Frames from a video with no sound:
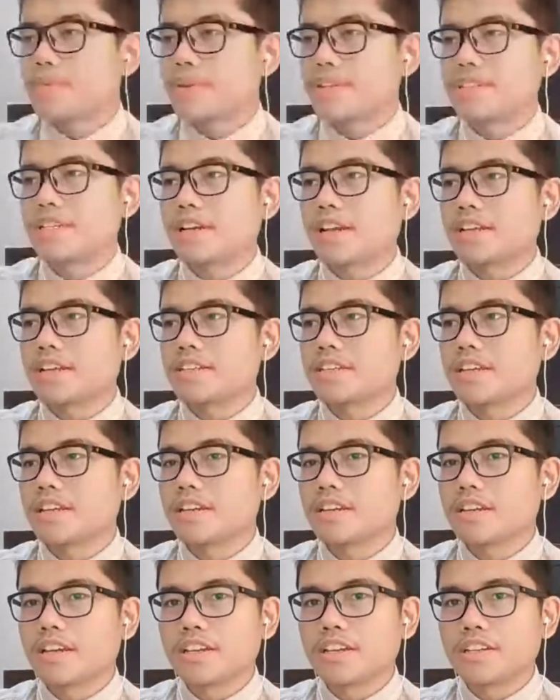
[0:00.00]

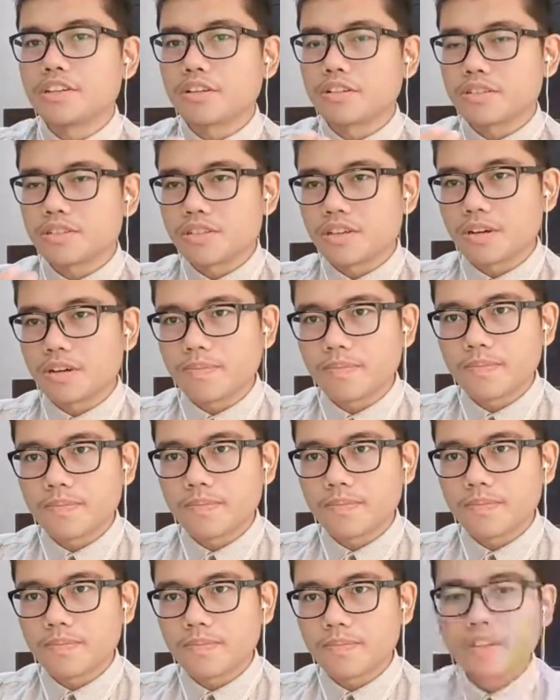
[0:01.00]
presentation in your job?
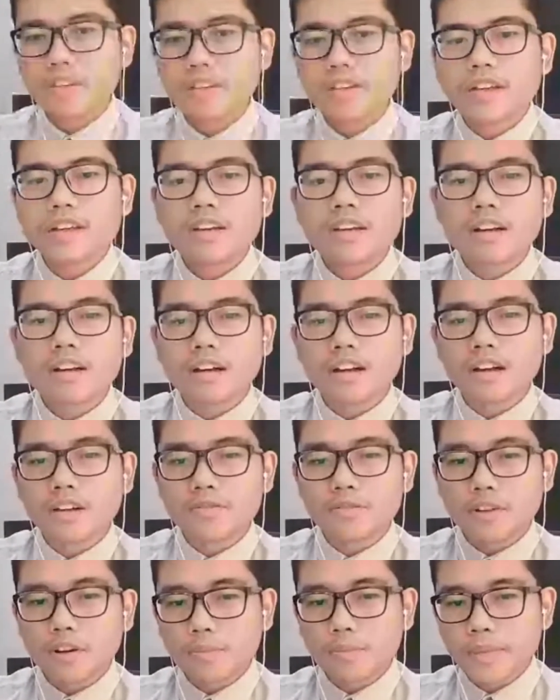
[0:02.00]

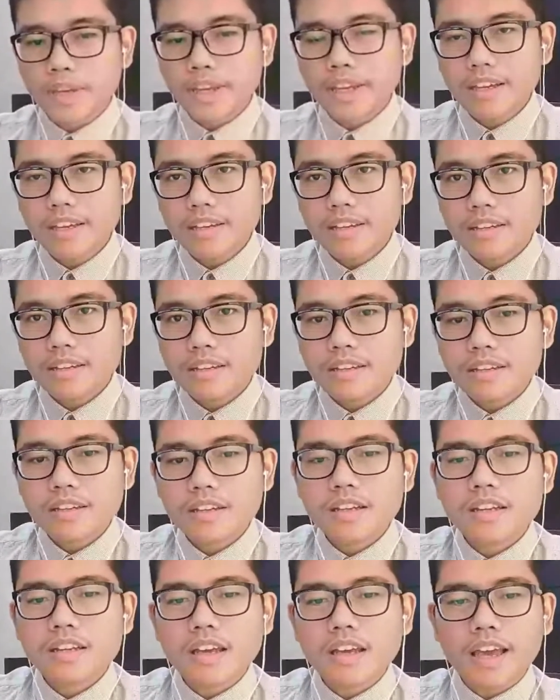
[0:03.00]
For me,
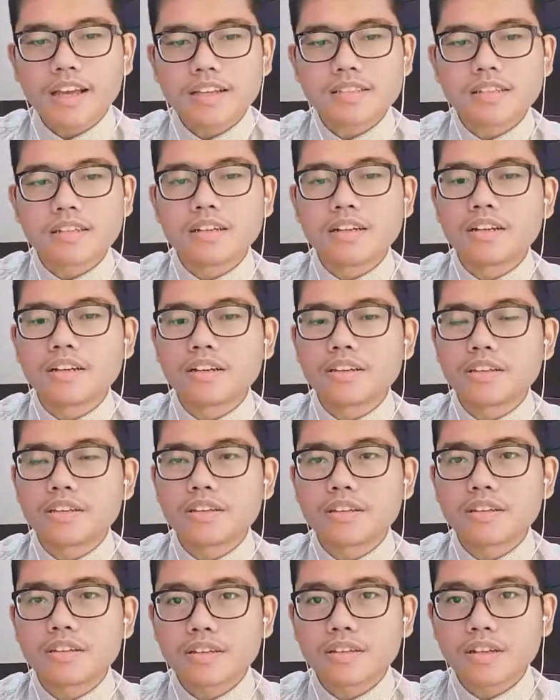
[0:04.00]
as a
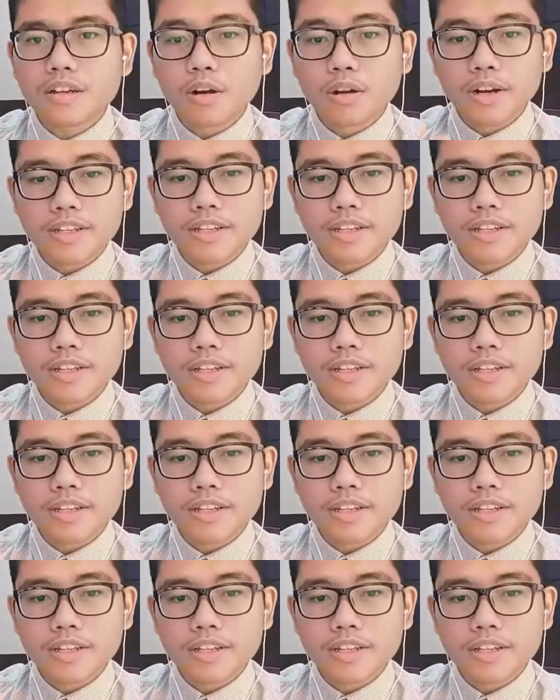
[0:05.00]
college